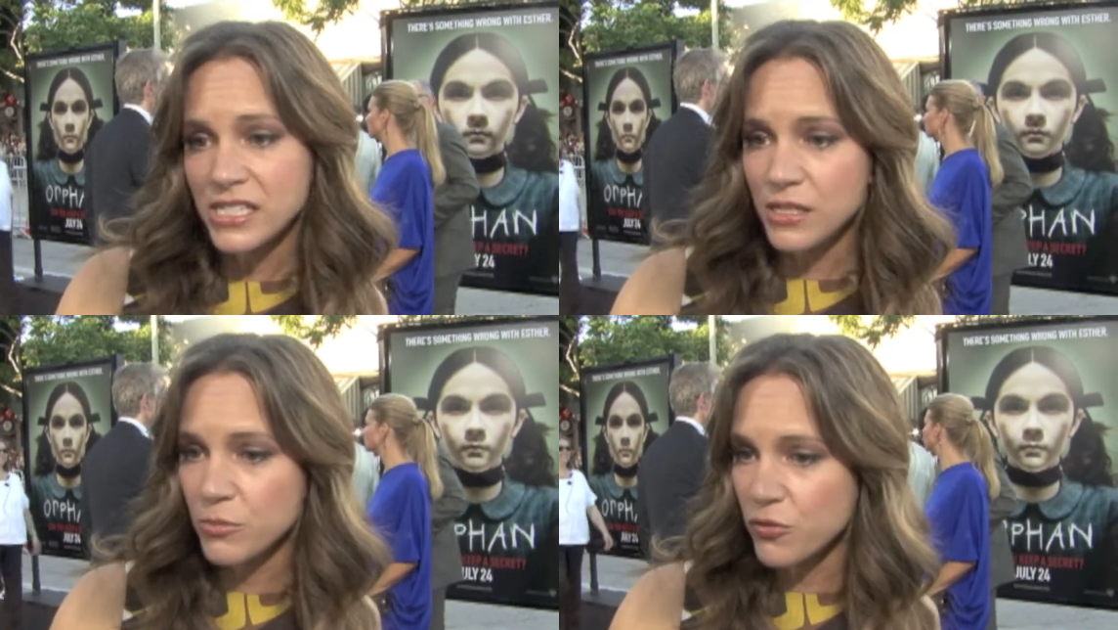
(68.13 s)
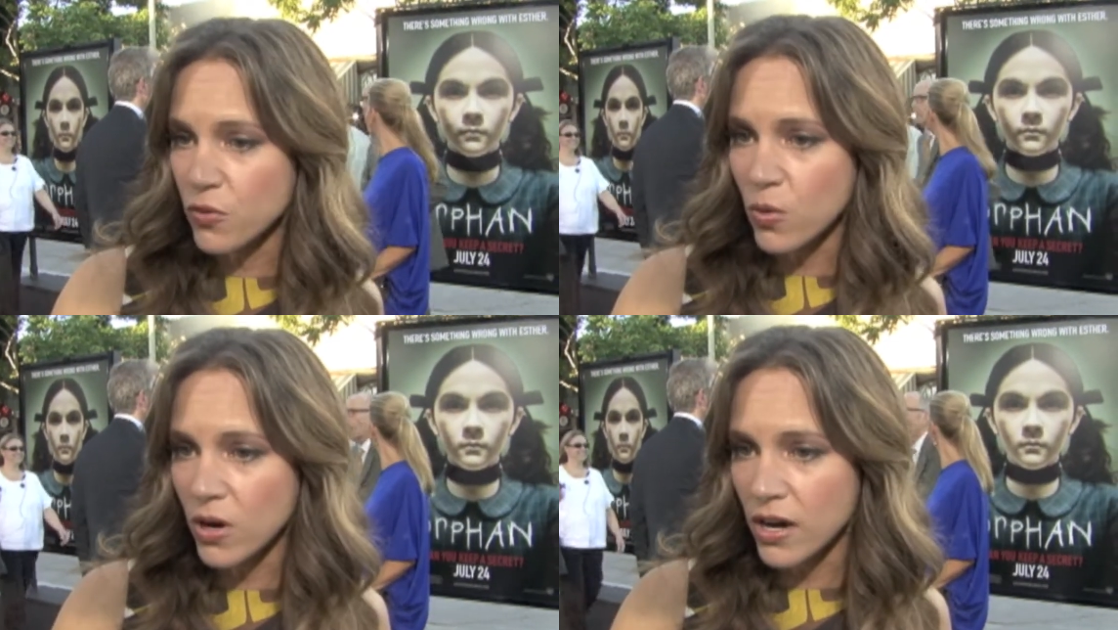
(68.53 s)
Speaker 1: seen
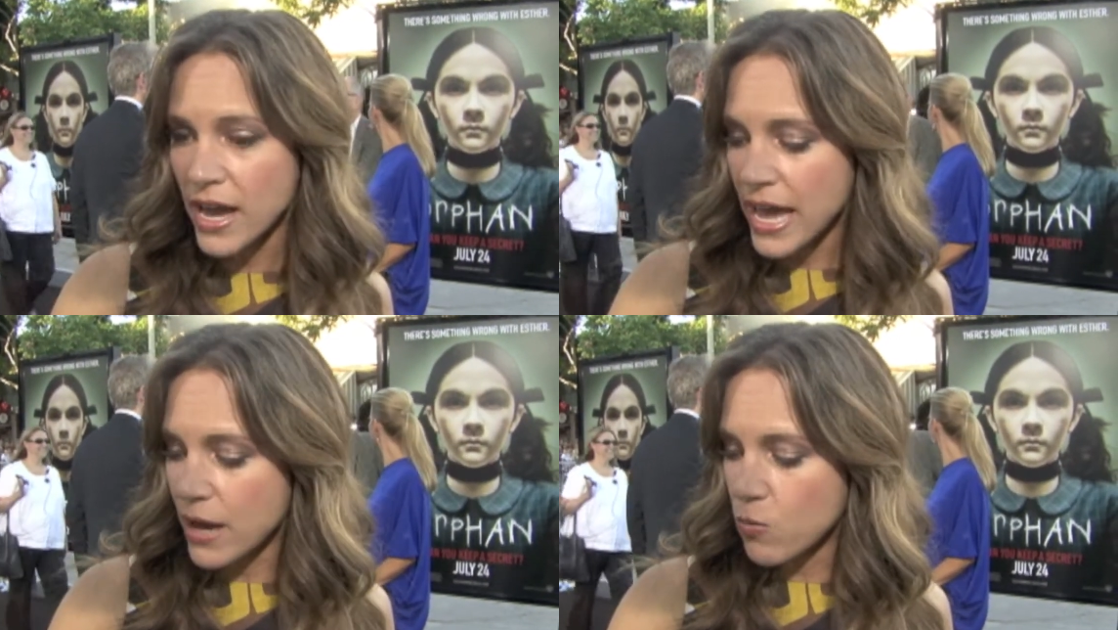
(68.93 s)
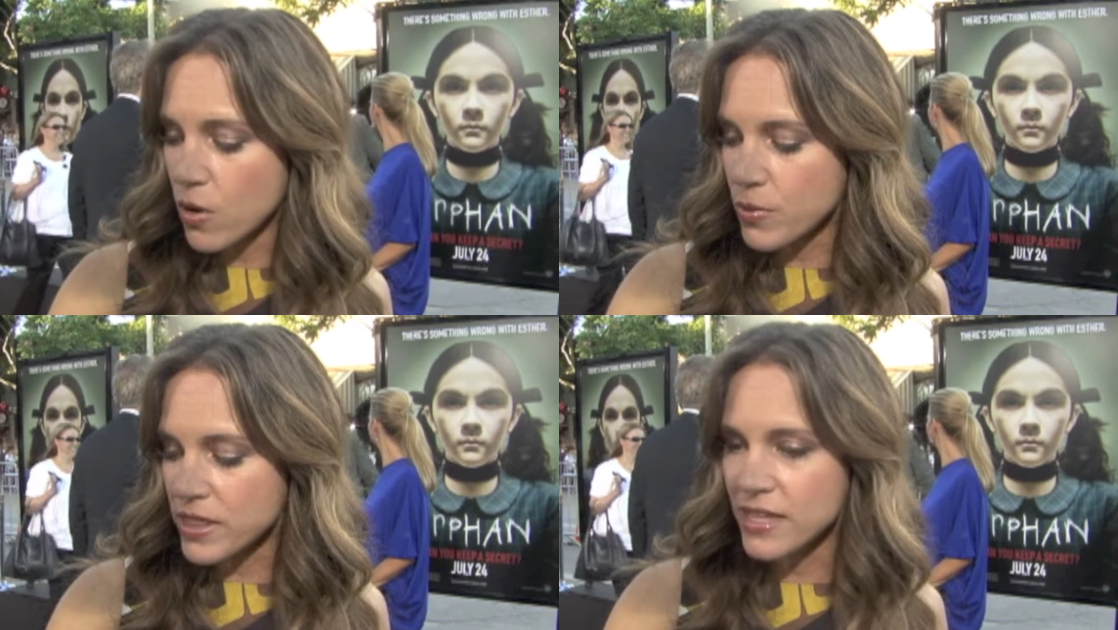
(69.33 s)
before, and what
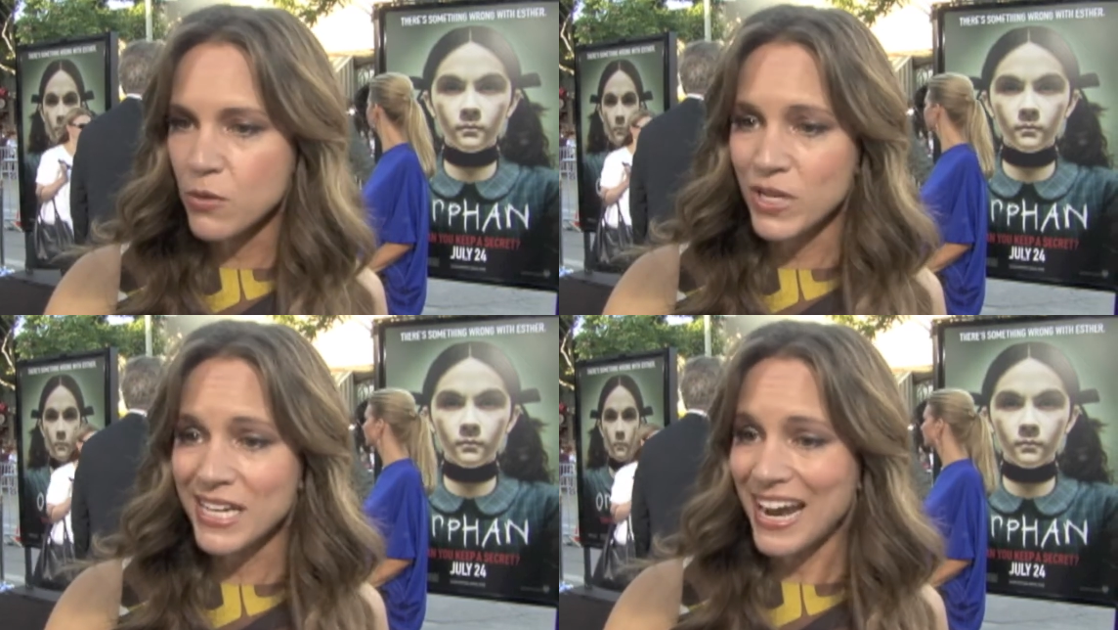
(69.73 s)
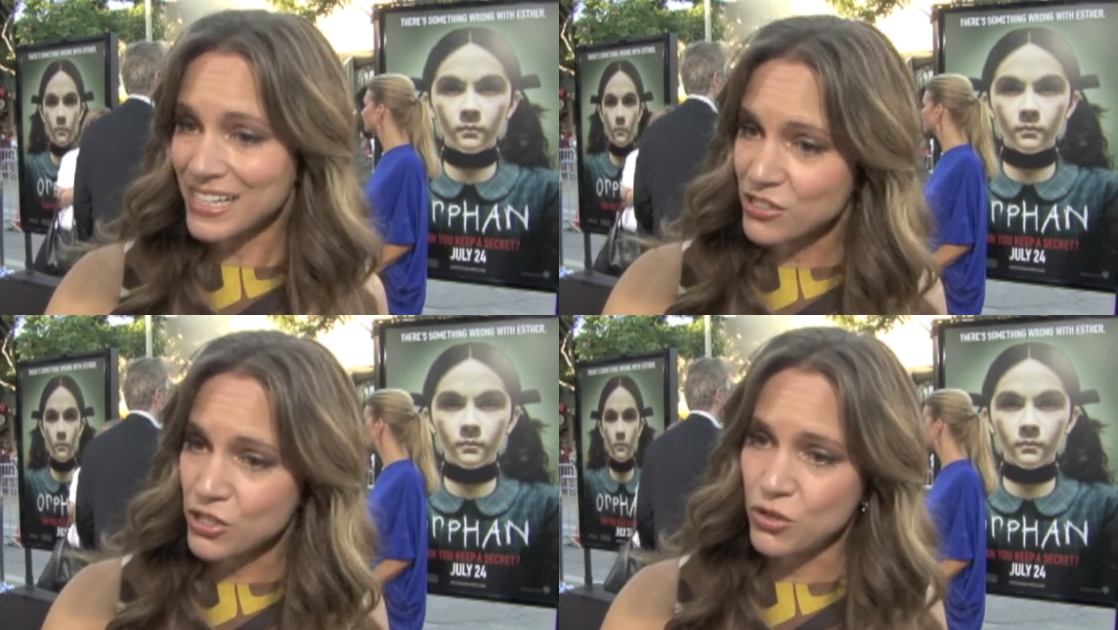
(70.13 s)
we think we can
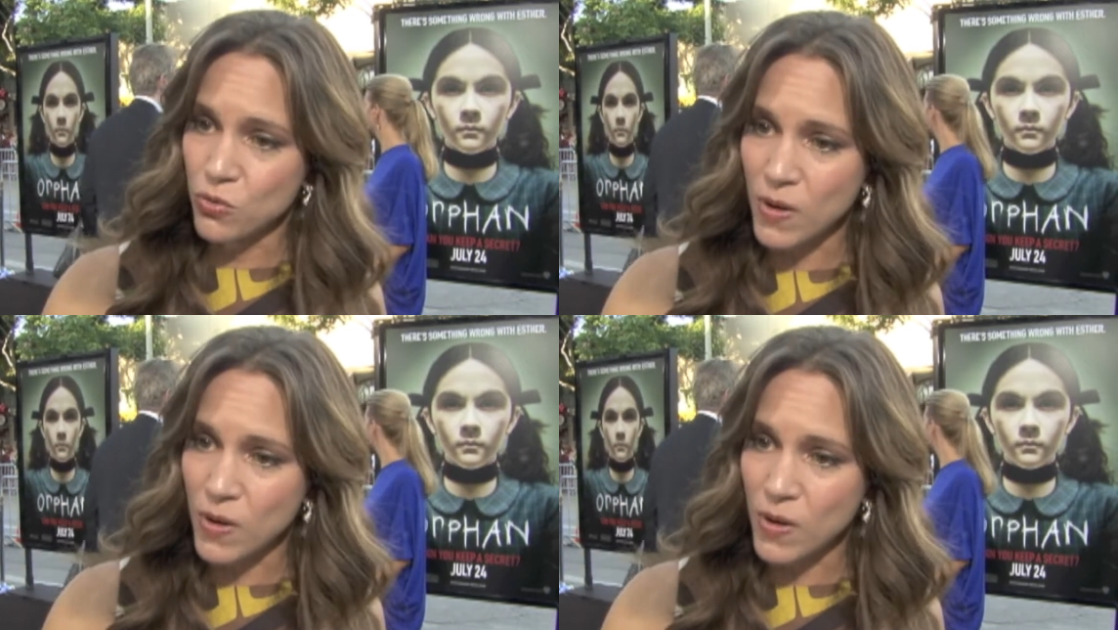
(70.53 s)
execute